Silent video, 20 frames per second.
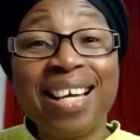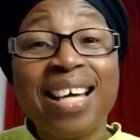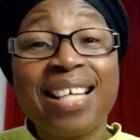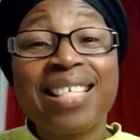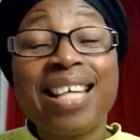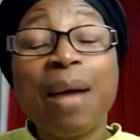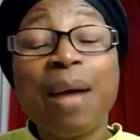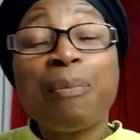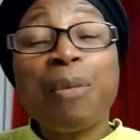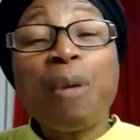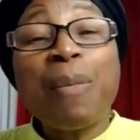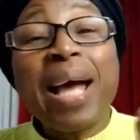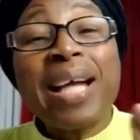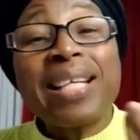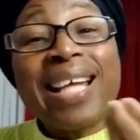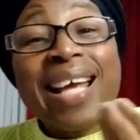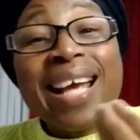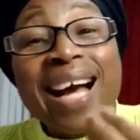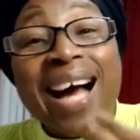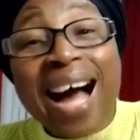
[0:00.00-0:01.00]
The moment
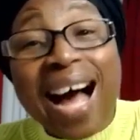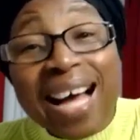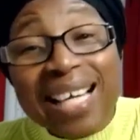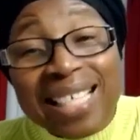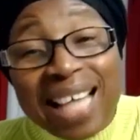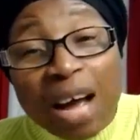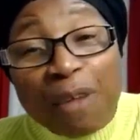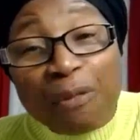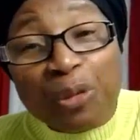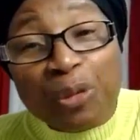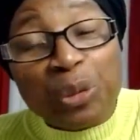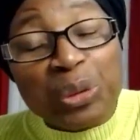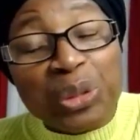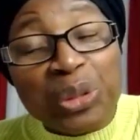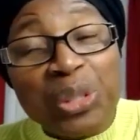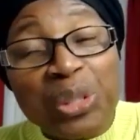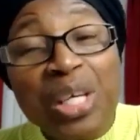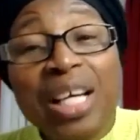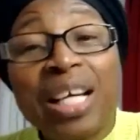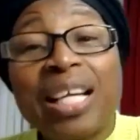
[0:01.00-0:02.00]
they had that fruit,
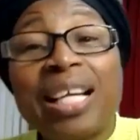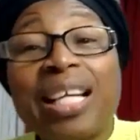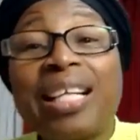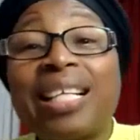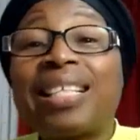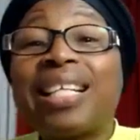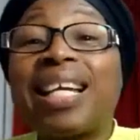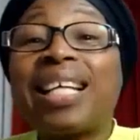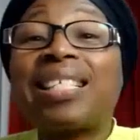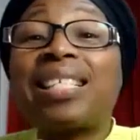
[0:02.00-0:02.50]
the